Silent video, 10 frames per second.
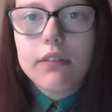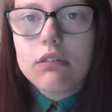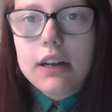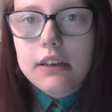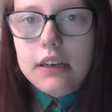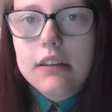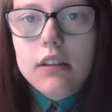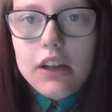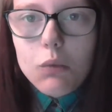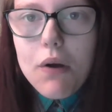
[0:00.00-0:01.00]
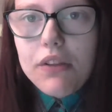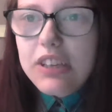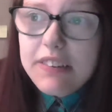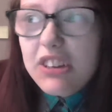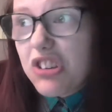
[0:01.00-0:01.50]
overwritten, and it's like, well, the
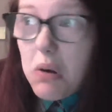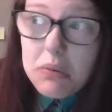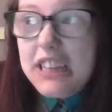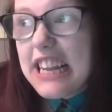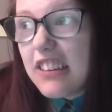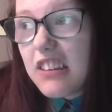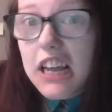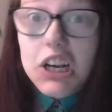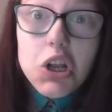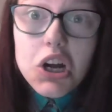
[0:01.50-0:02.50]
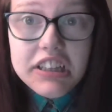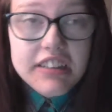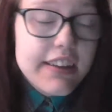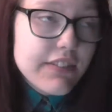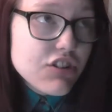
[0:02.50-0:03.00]
TV show was this, and look, it's a
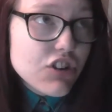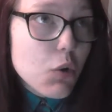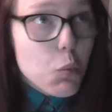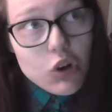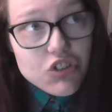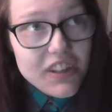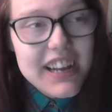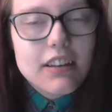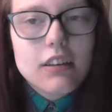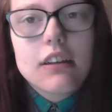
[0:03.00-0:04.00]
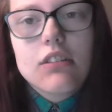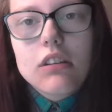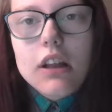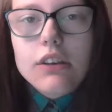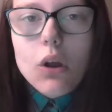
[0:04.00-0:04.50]
TV show, watch this, and it's
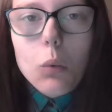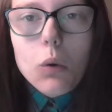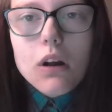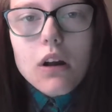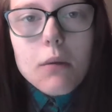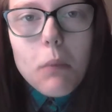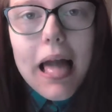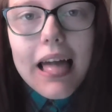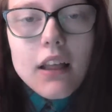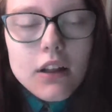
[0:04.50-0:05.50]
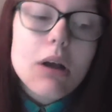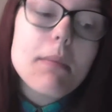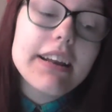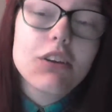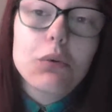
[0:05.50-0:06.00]
just like, no, bleh. So I
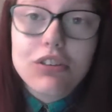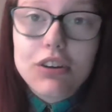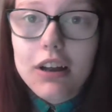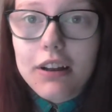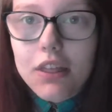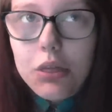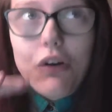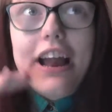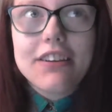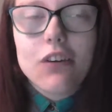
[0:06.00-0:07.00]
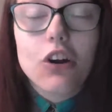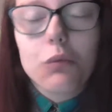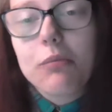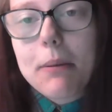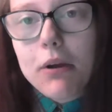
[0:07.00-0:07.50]
made a Twitter thread on
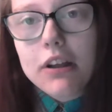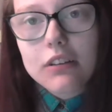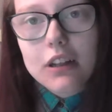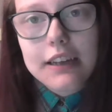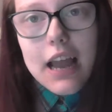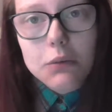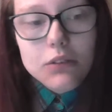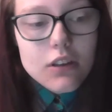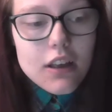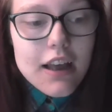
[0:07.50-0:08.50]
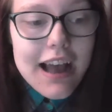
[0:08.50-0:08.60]
one of my personal accounts,